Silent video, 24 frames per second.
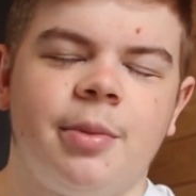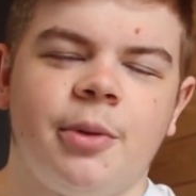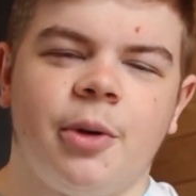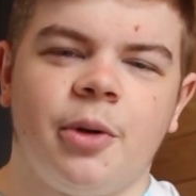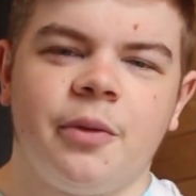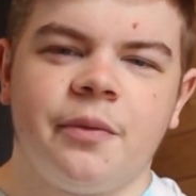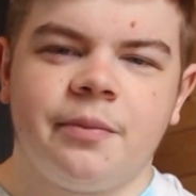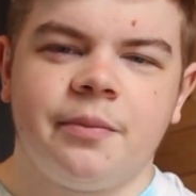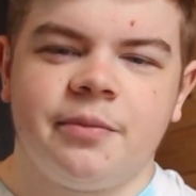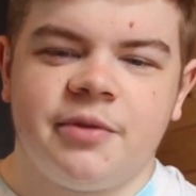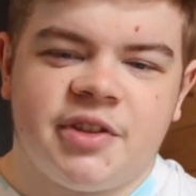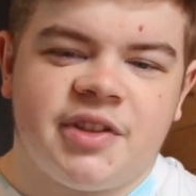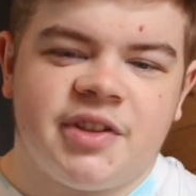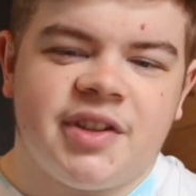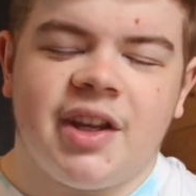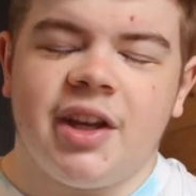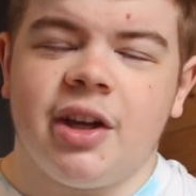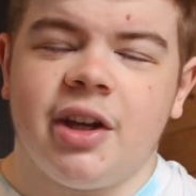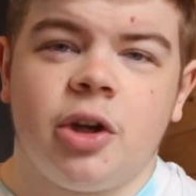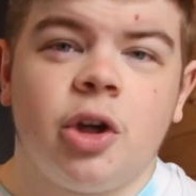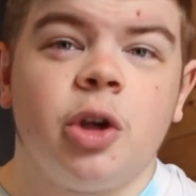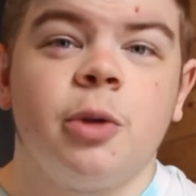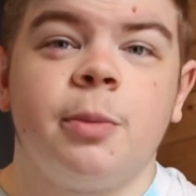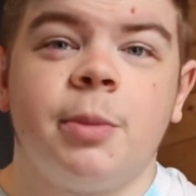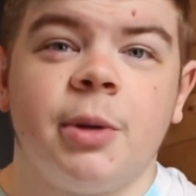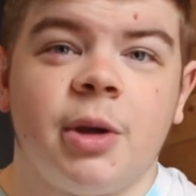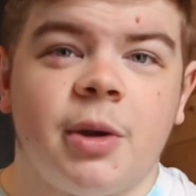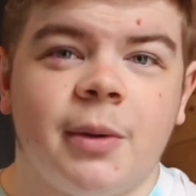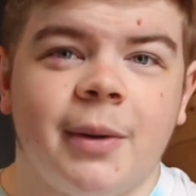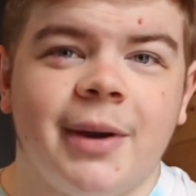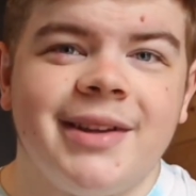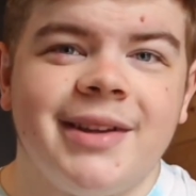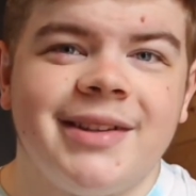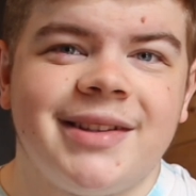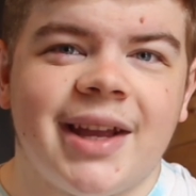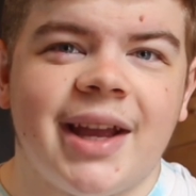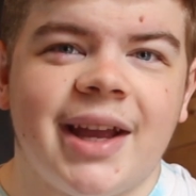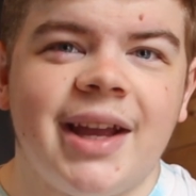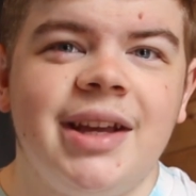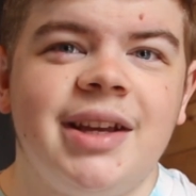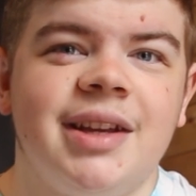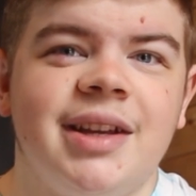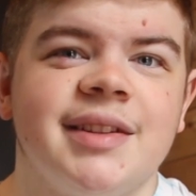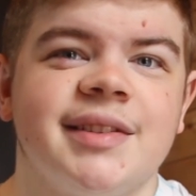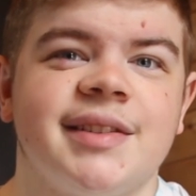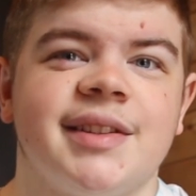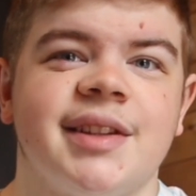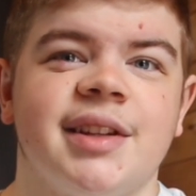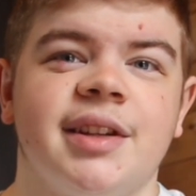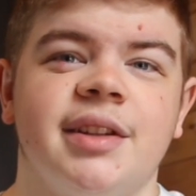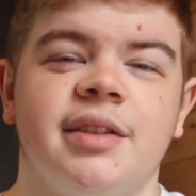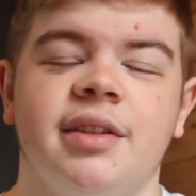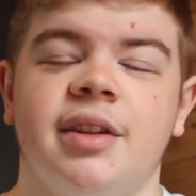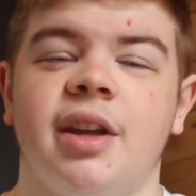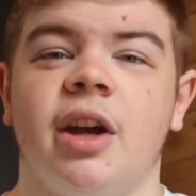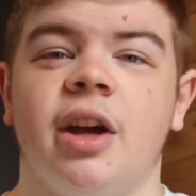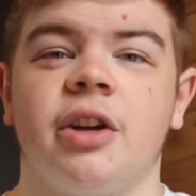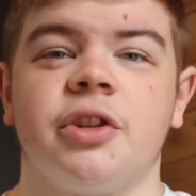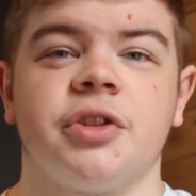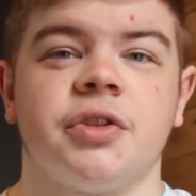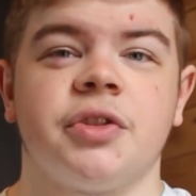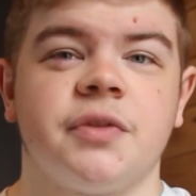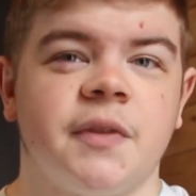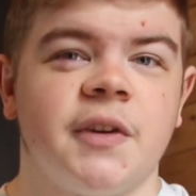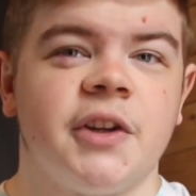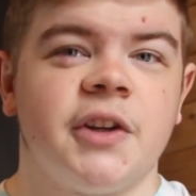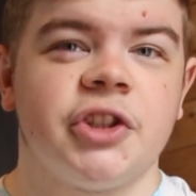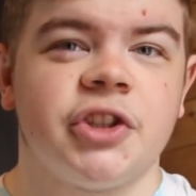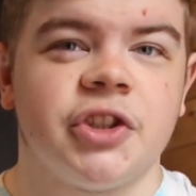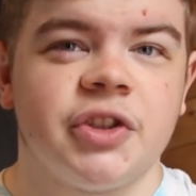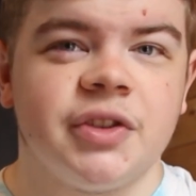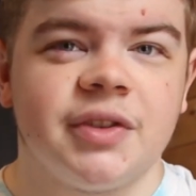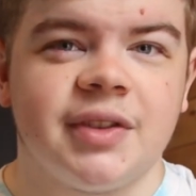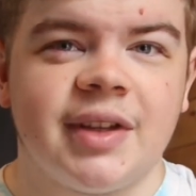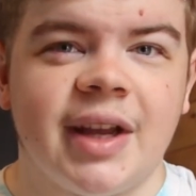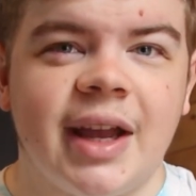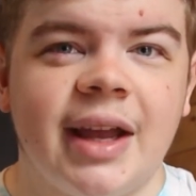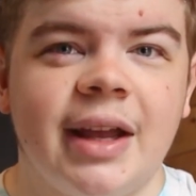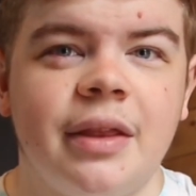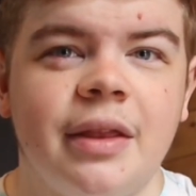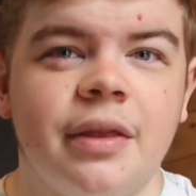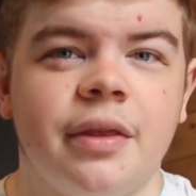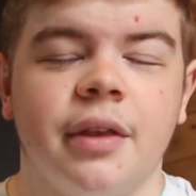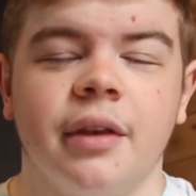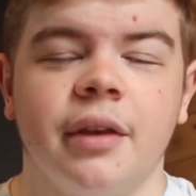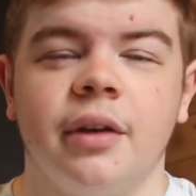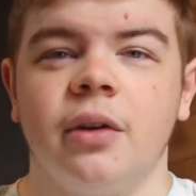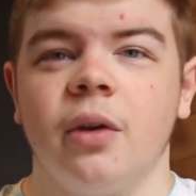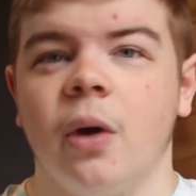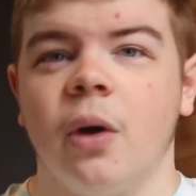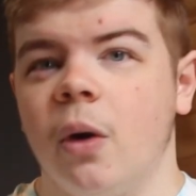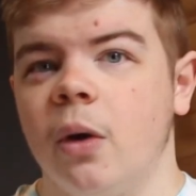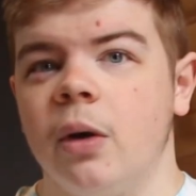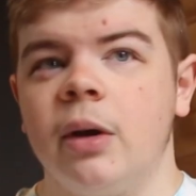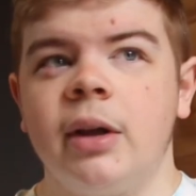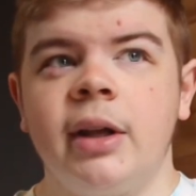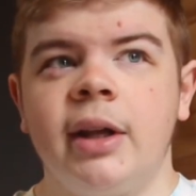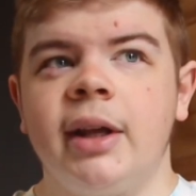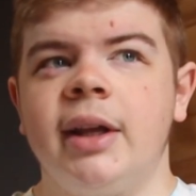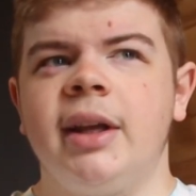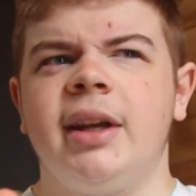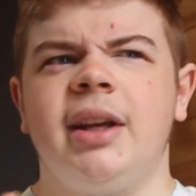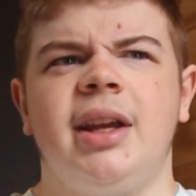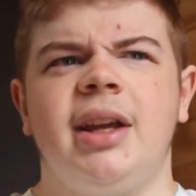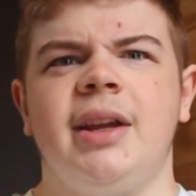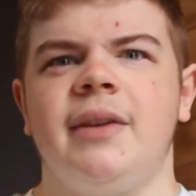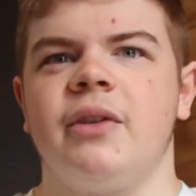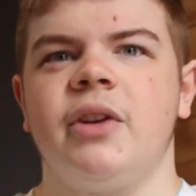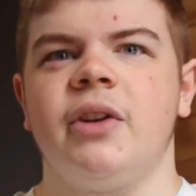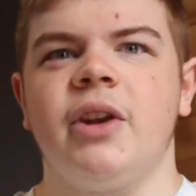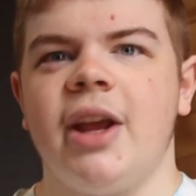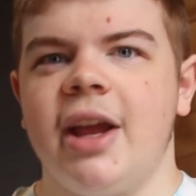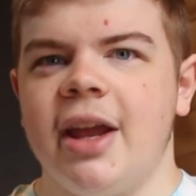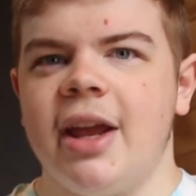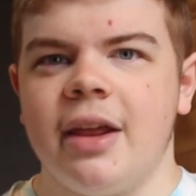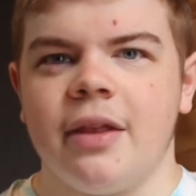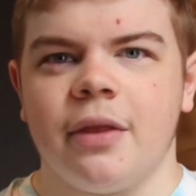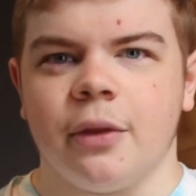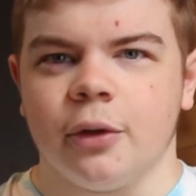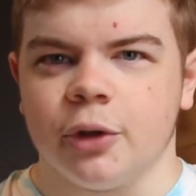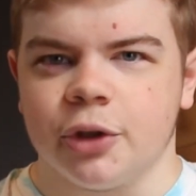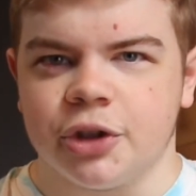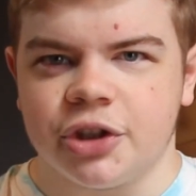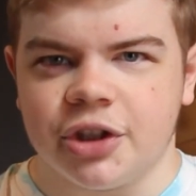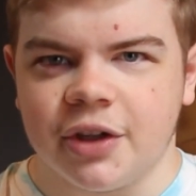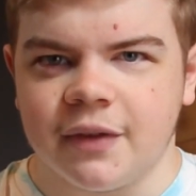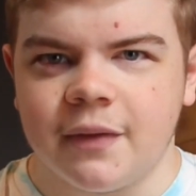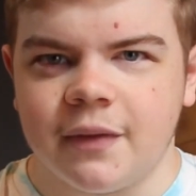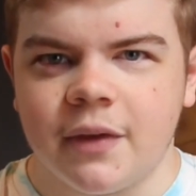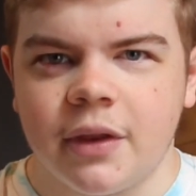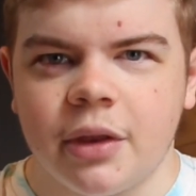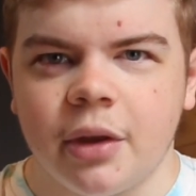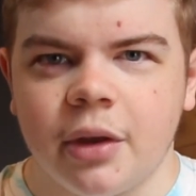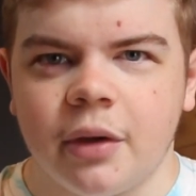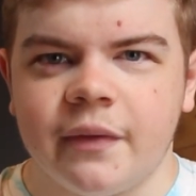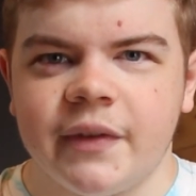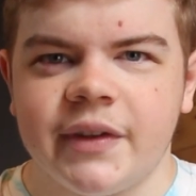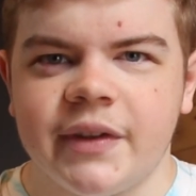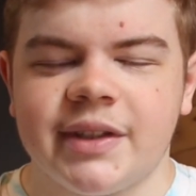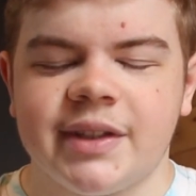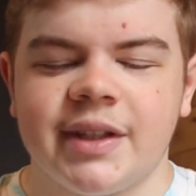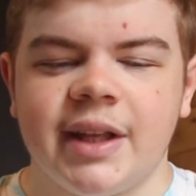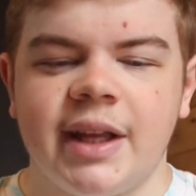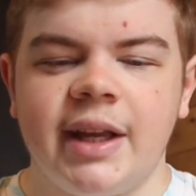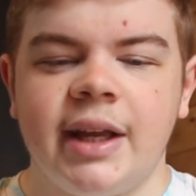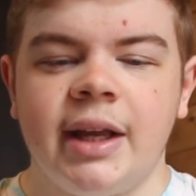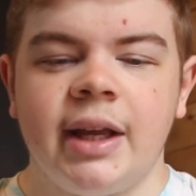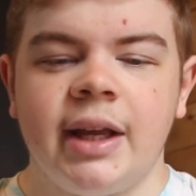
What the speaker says: Obviously it could be quite tight considering they are just finishing 10th and not even 8th or 7th obviously.